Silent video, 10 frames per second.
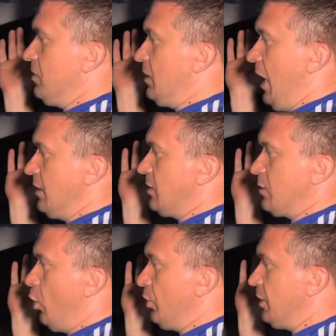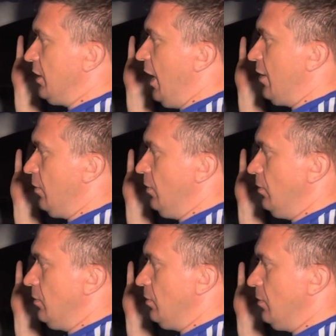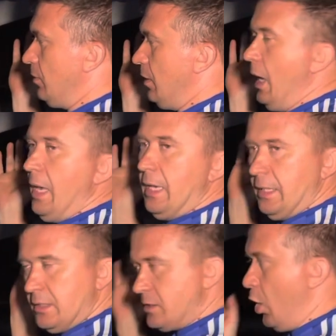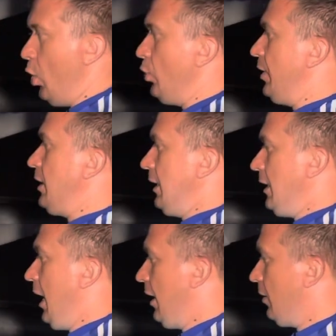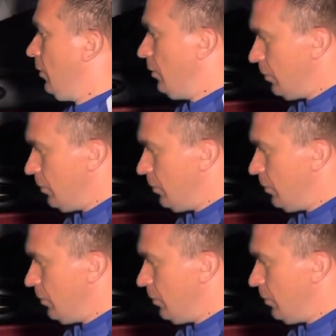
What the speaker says: Guys, it's holding an idle. It is holding an idle.